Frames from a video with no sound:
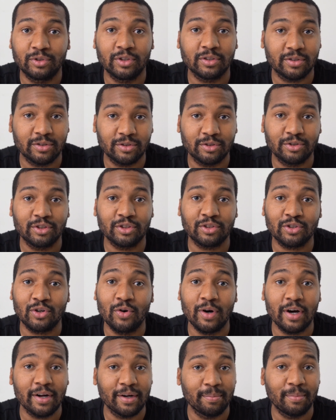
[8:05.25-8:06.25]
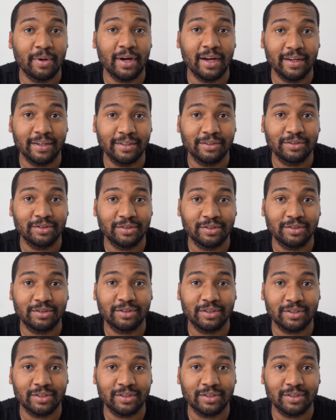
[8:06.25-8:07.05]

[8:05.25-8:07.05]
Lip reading: Just go out and buy it.